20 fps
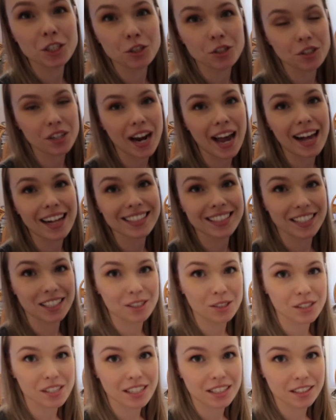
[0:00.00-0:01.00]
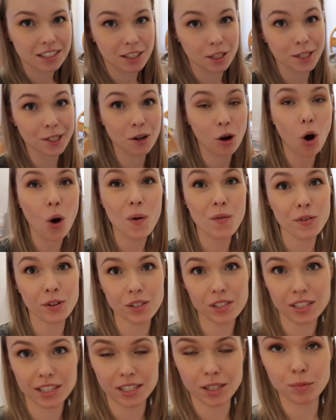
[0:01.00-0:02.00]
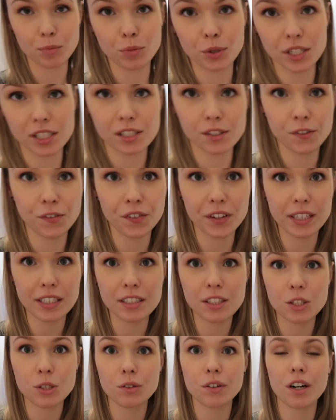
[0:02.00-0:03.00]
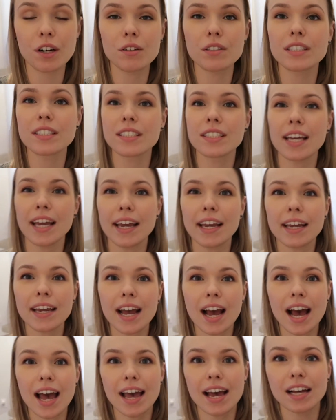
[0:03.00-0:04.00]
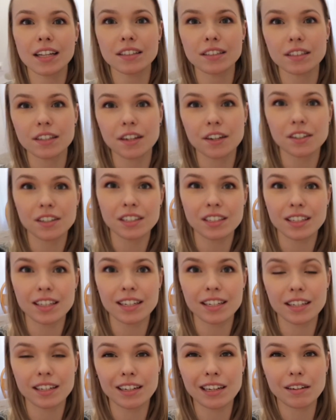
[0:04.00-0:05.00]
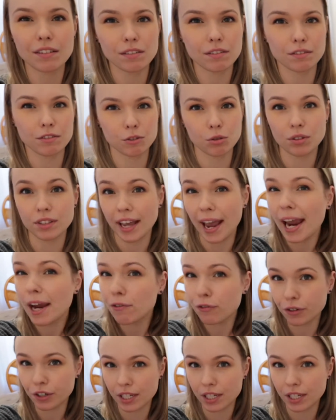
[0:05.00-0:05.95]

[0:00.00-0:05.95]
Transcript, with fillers: sure I'll tell you that he obviously breastfeeds throughout the day and currently, today for